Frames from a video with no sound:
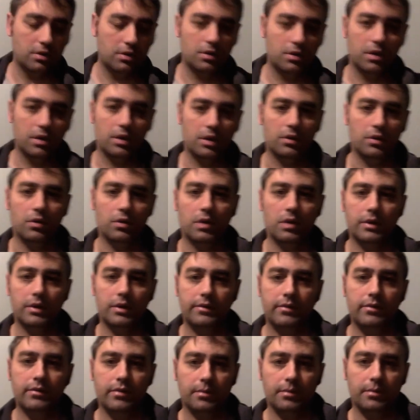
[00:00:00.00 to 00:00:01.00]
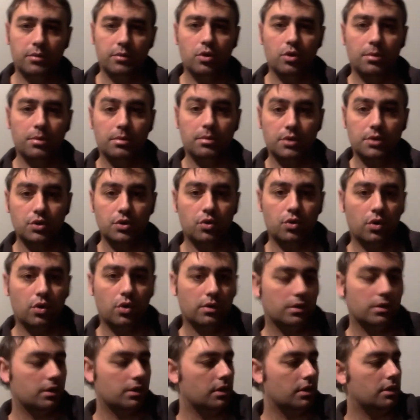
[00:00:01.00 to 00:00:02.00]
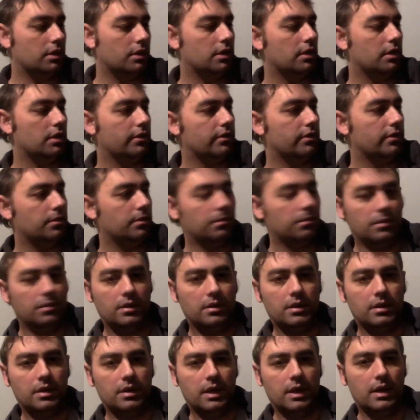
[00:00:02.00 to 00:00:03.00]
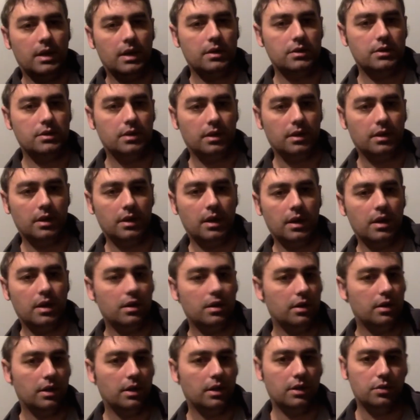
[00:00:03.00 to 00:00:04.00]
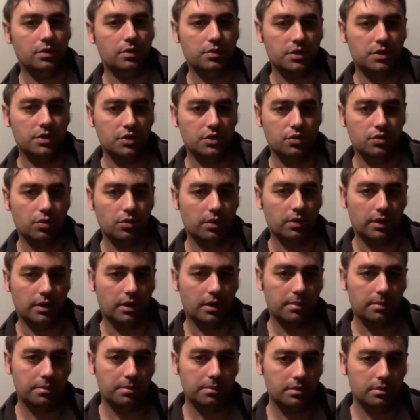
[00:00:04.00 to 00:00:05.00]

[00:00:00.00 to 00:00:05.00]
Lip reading: I don't know, from Corporal's corner, he did it from there to there, and then you just roll it up,